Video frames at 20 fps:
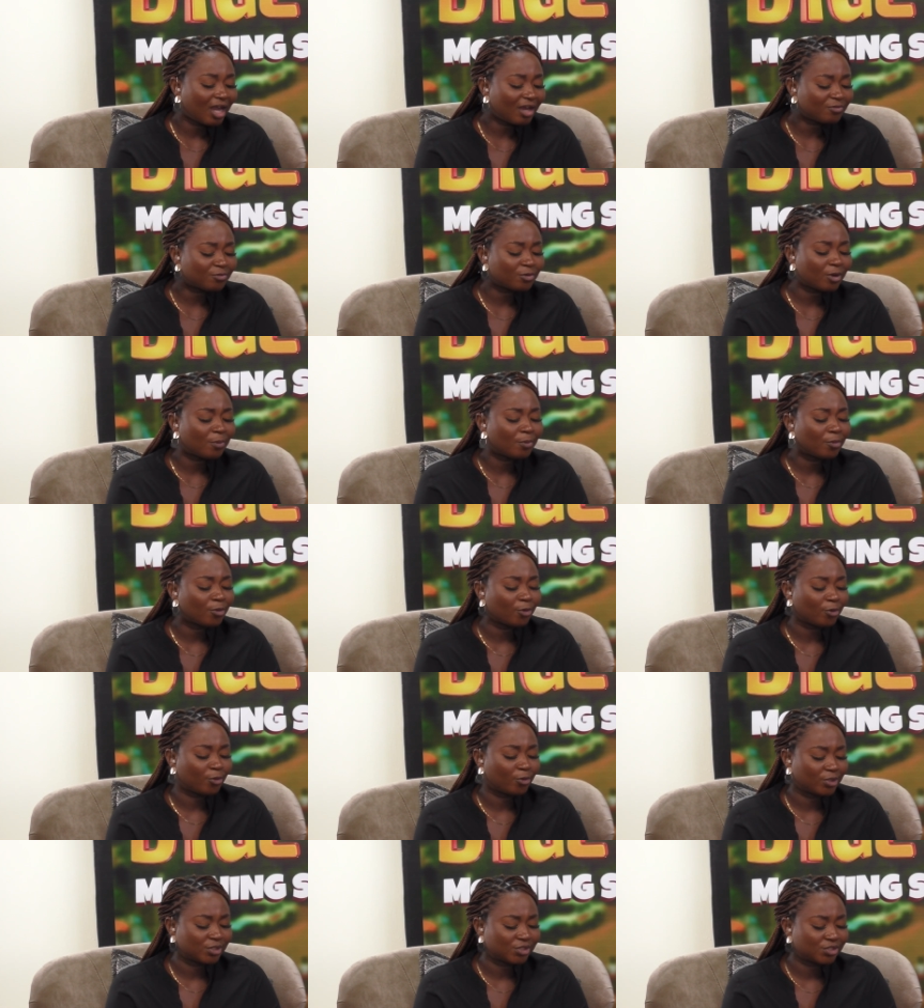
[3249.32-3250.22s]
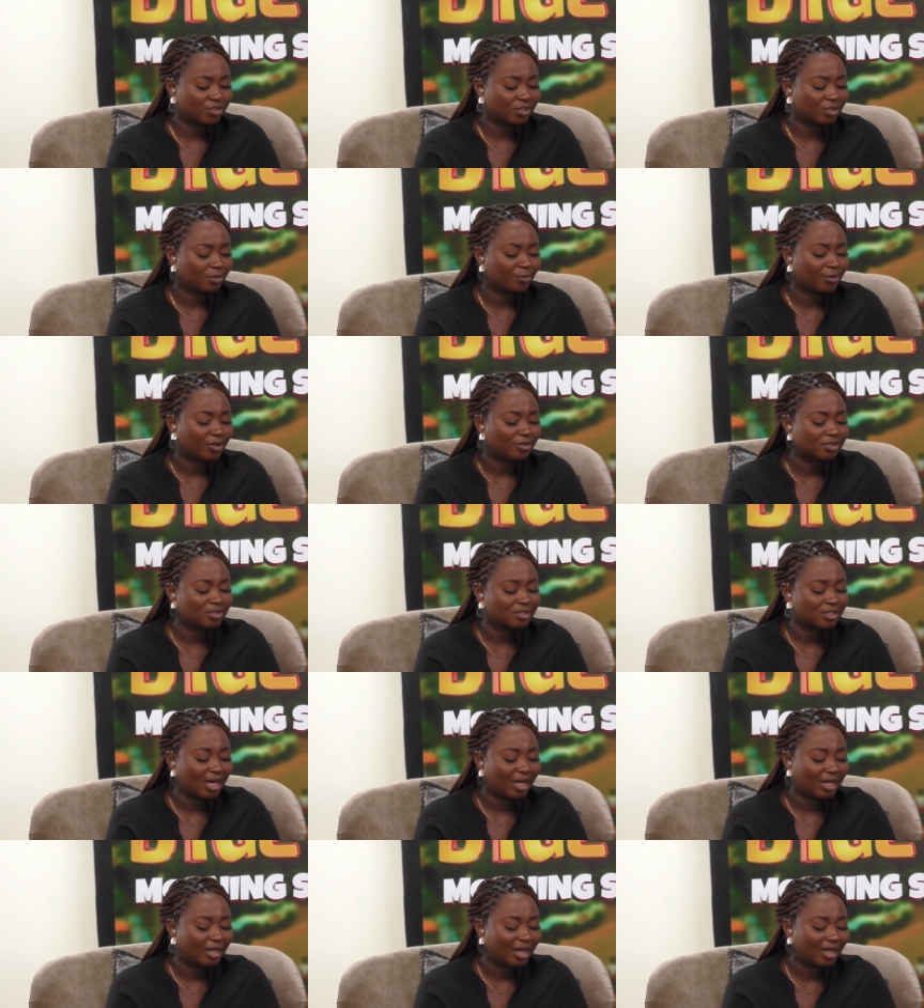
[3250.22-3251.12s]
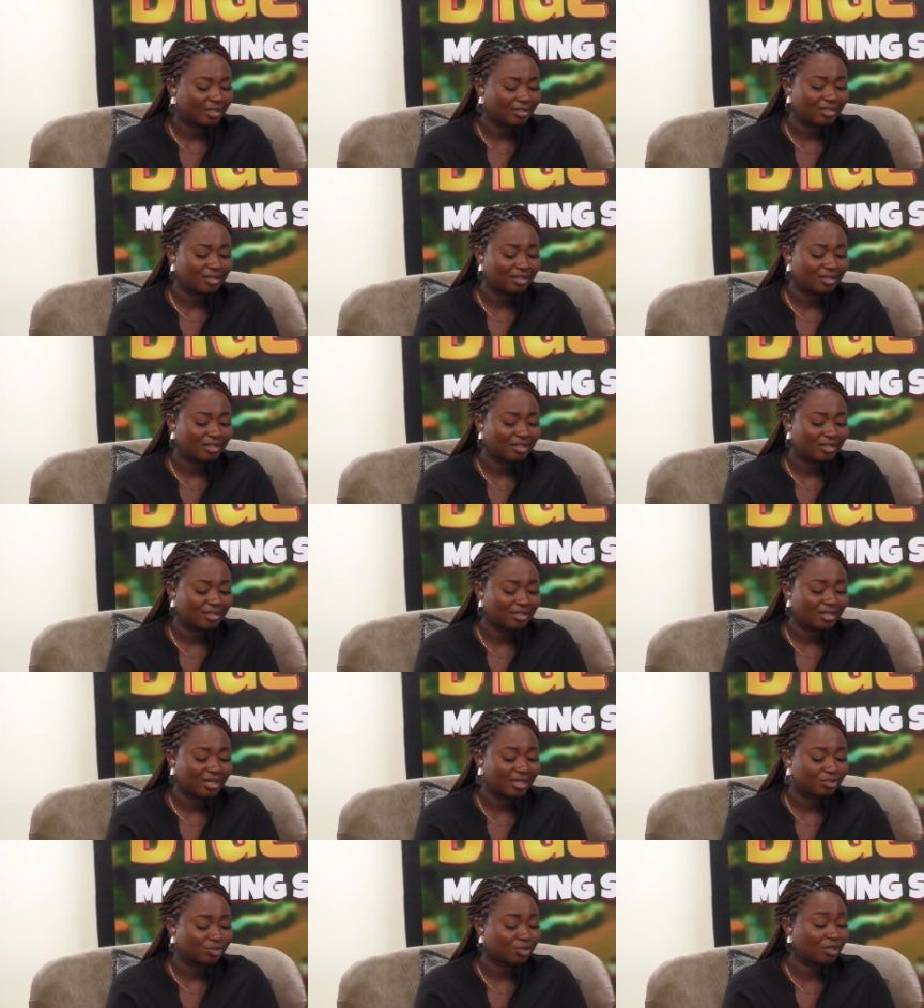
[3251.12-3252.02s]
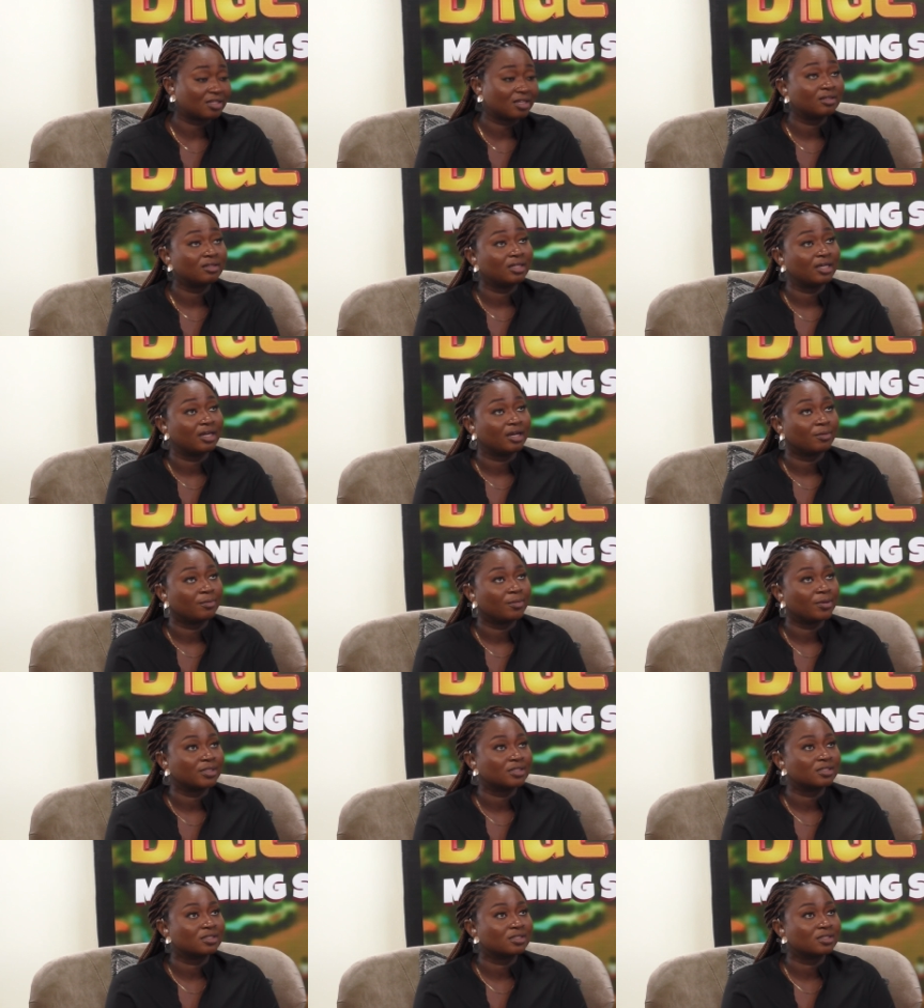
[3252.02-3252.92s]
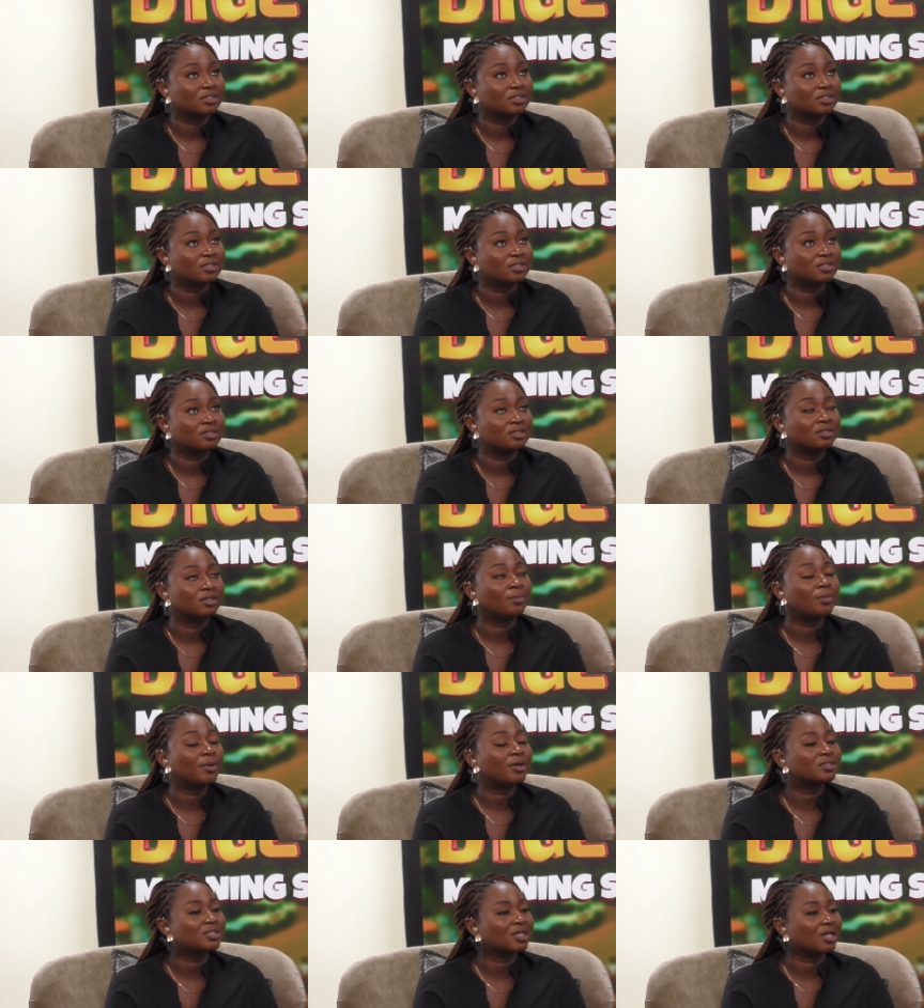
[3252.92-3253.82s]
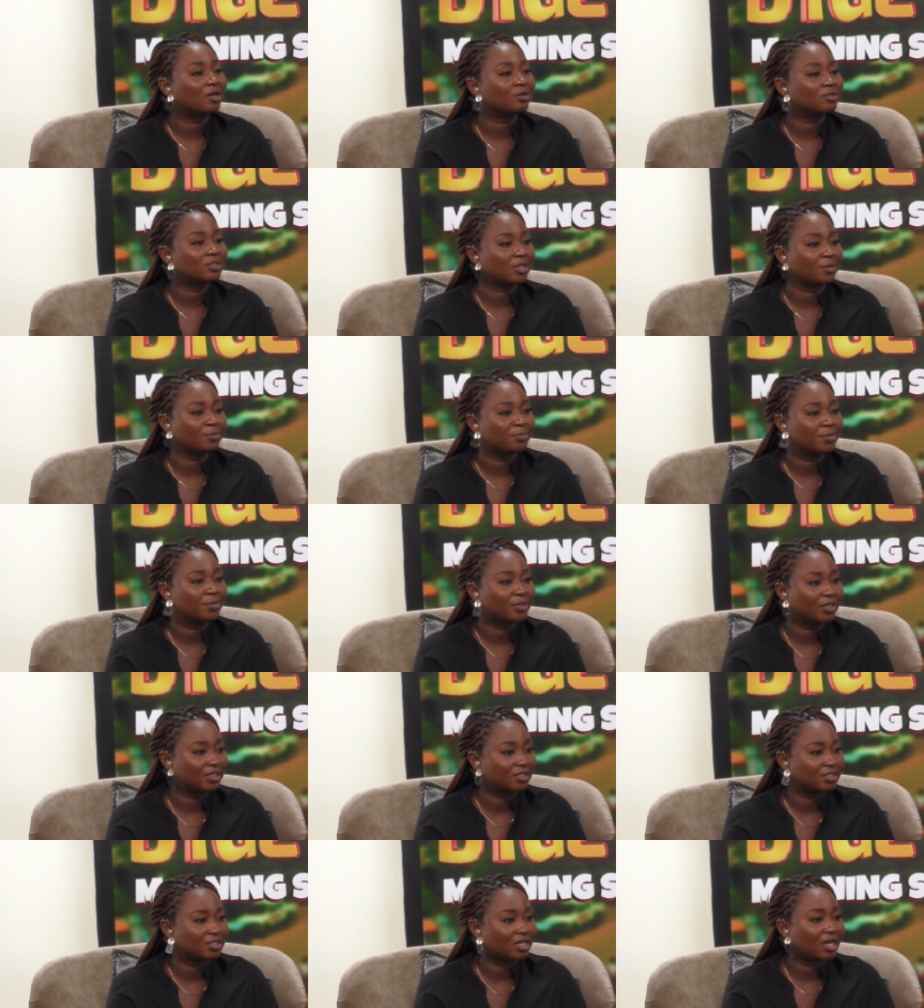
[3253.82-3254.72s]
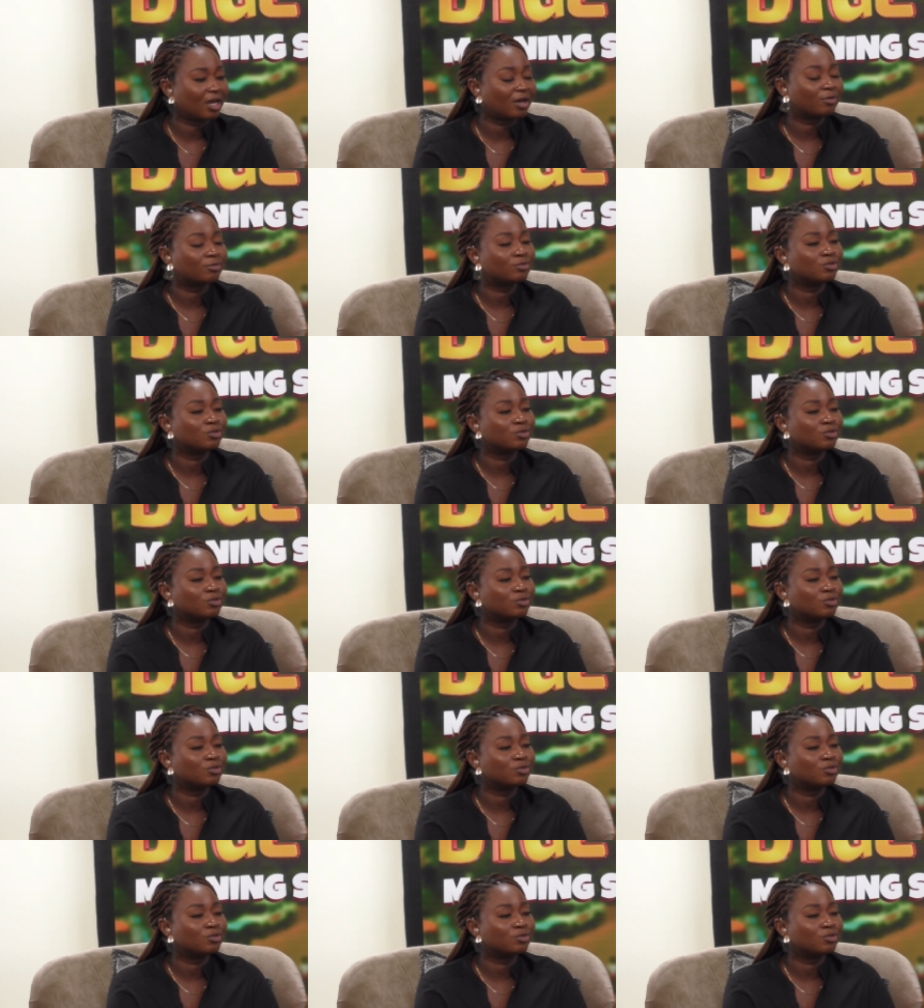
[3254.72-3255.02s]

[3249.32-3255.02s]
I have one more question about, I, I think I should have asked earlier, but about accountability.